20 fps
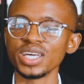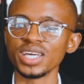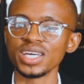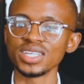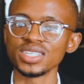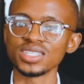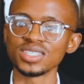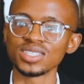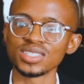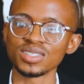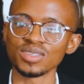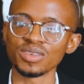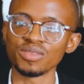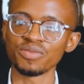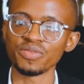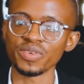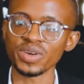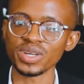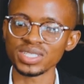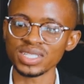is
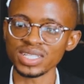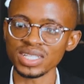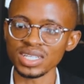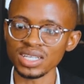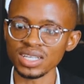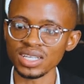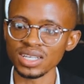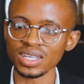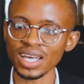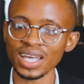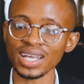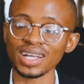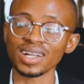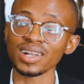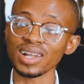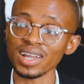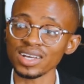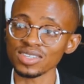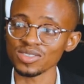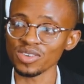firstly a
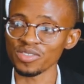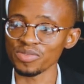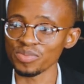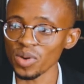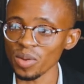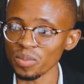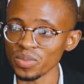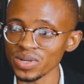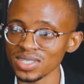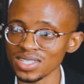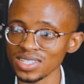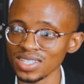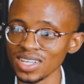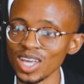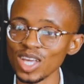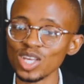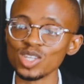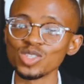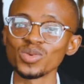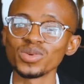class of property.
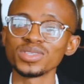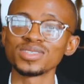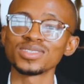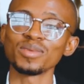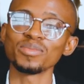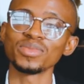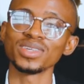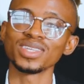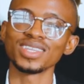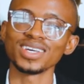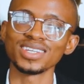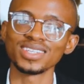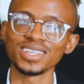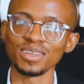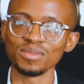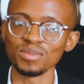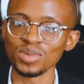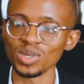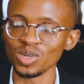So it's something that can